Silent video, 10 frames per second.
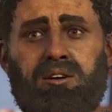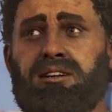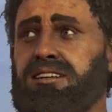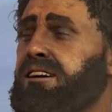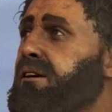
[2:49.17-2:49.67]
now
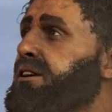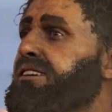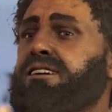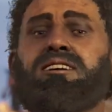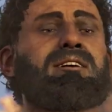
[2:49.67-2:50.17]
we'll never
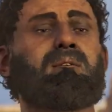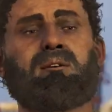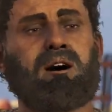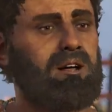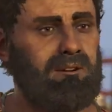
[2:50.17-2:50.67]
get any
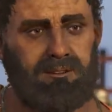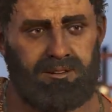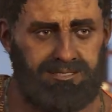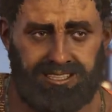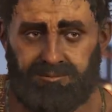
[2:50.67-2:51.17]
more
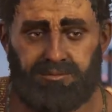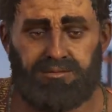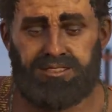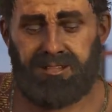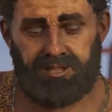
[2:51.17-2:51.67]
from him.
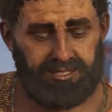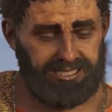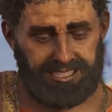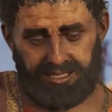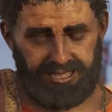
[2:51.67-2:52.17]
If you
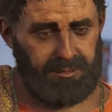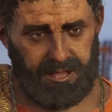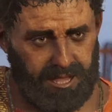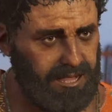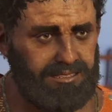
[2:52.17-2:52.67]
kill
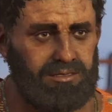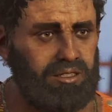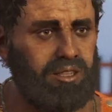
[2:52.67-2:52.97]
them all,